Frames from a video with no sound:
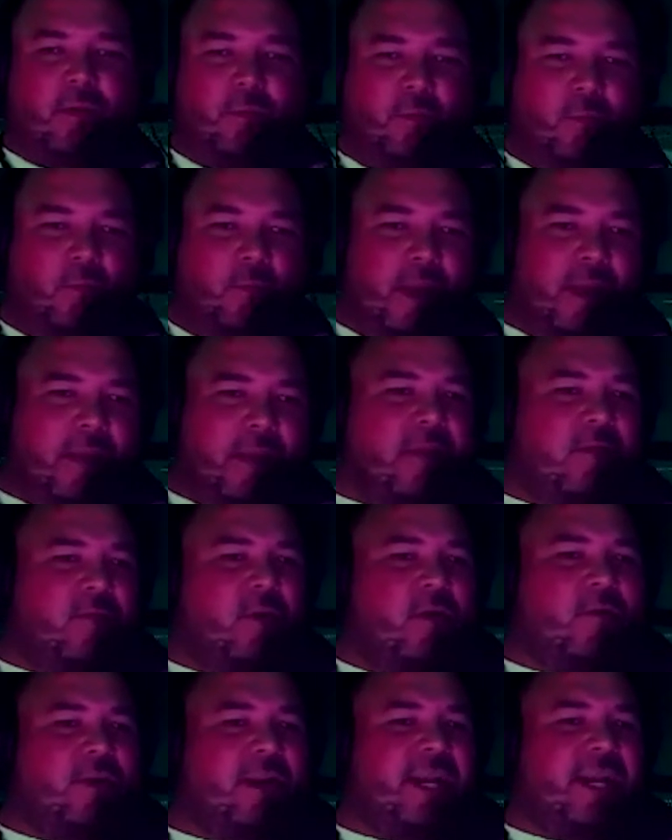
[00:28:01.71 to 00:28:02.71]
maybe
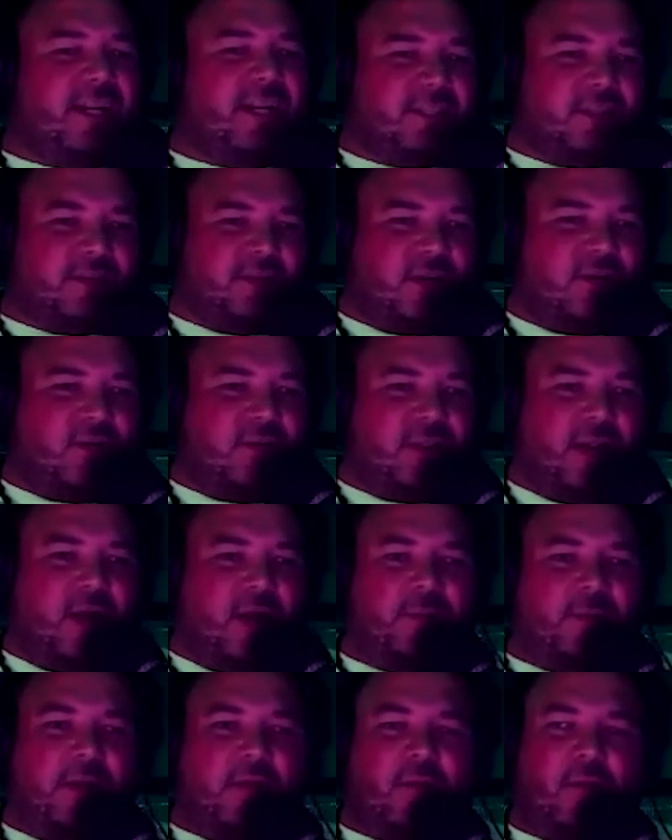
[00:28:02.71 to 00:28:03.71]
what we need is, the
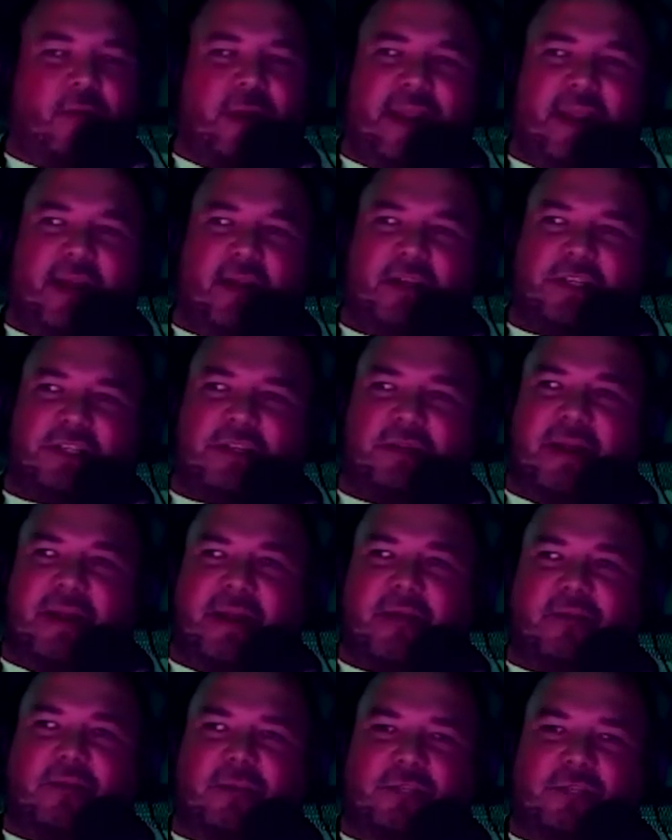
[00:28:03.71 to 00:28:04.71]
help that we're waiting on is the
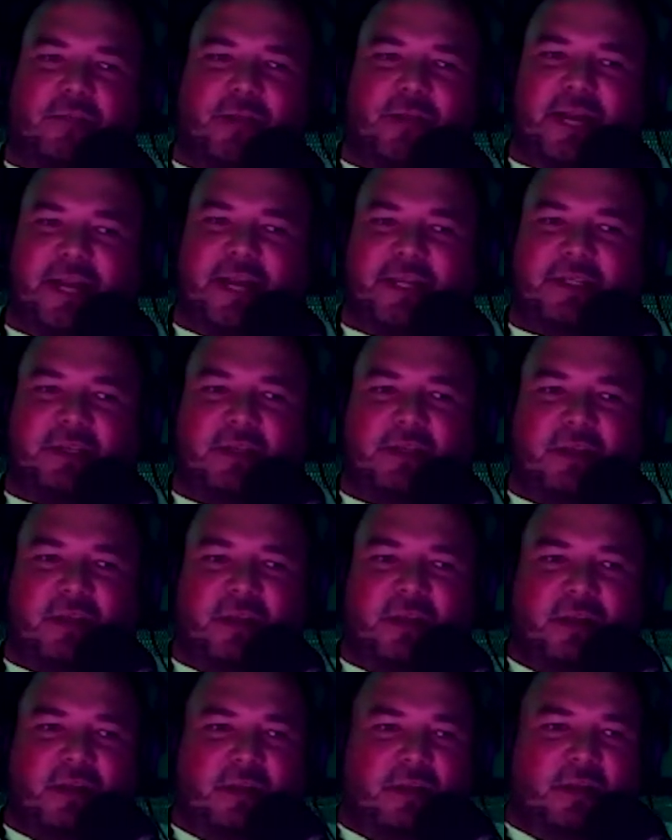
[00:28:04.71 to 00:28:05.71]
medical supplies.
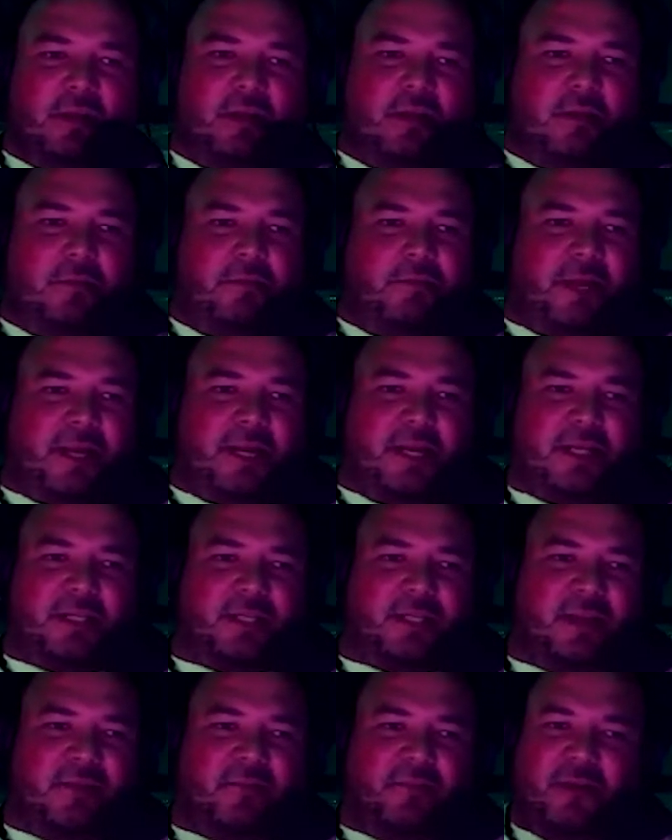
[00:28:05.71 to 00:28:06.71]

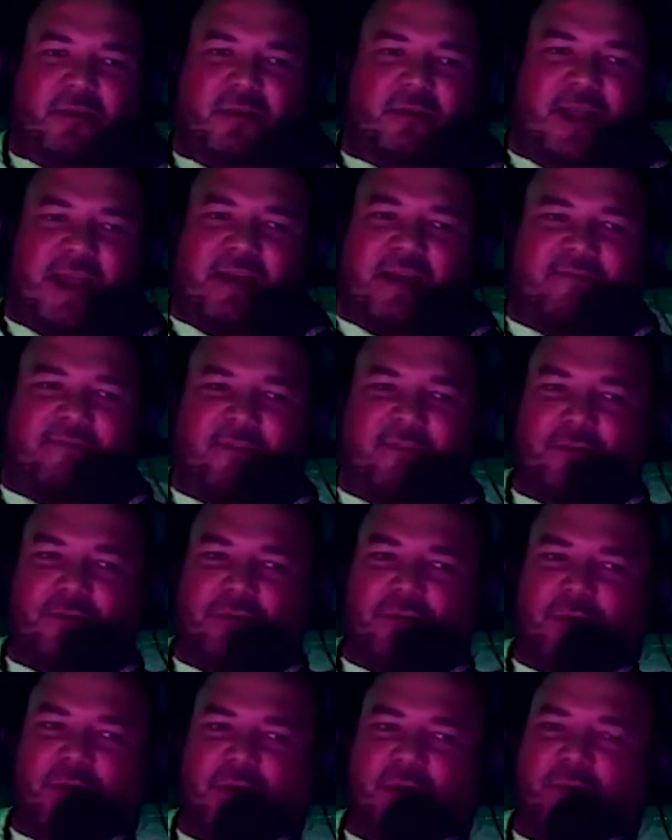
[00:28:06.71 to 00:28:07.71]
Because if we don't have
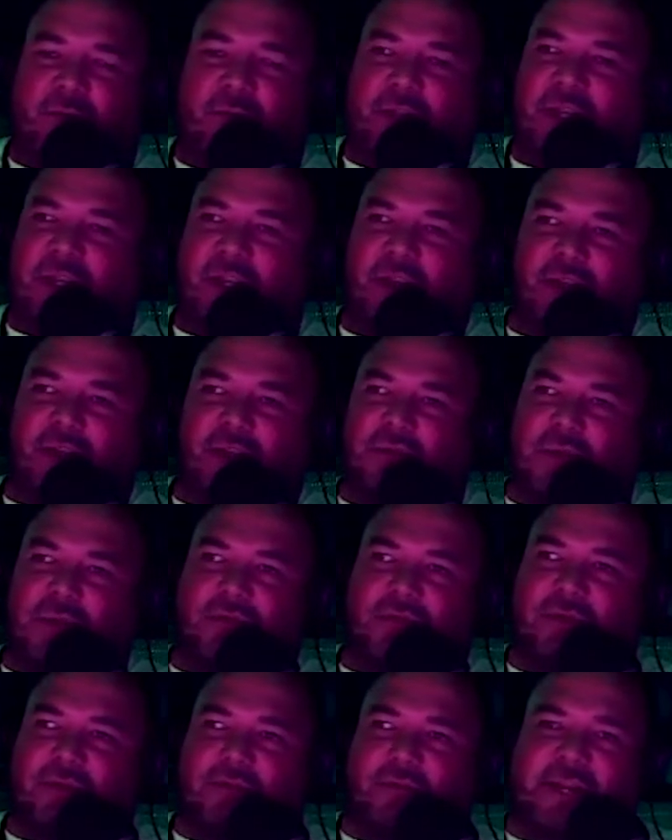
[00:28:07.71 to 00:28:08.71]
food within 2 or
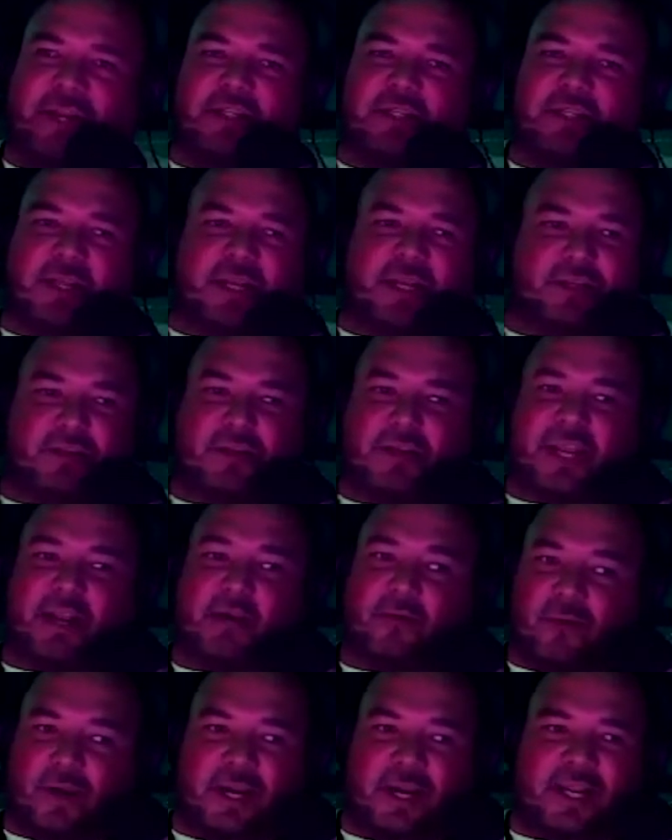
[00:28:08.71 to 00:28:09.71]
3 weeks, it's going to get
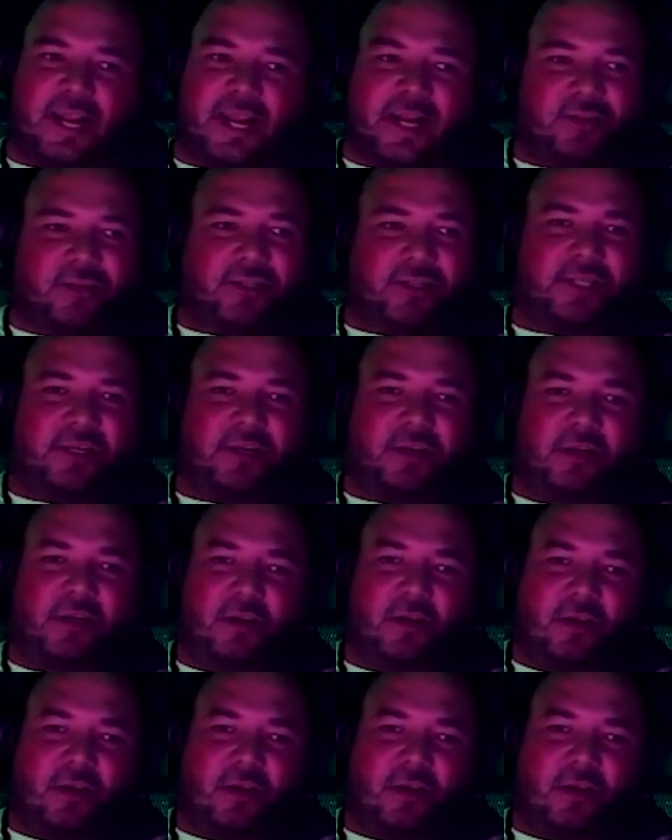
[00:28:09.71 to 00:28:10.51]
really dangerous here.